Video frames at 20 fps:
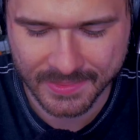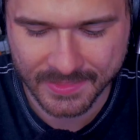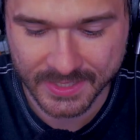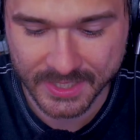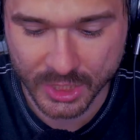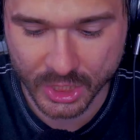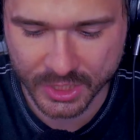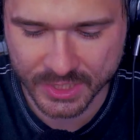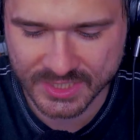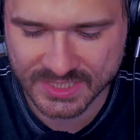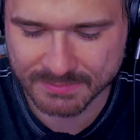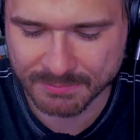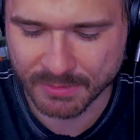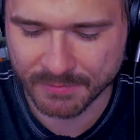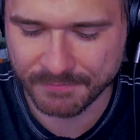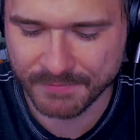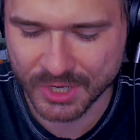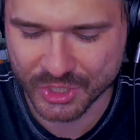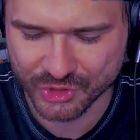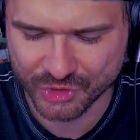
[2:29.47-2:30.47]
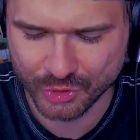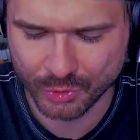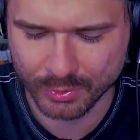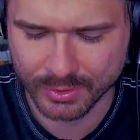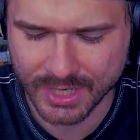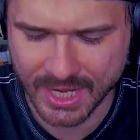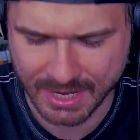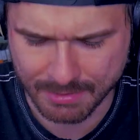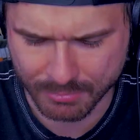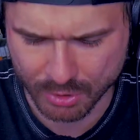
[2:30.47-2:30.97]
The youngest
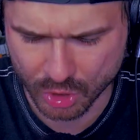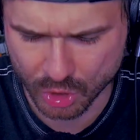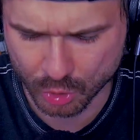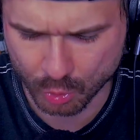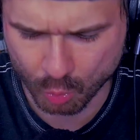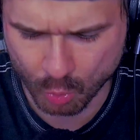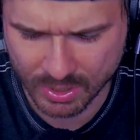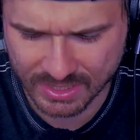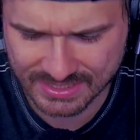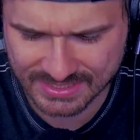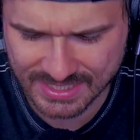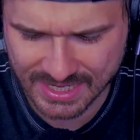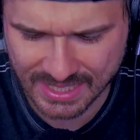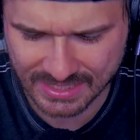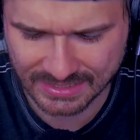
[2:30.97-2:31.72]
professional gamer was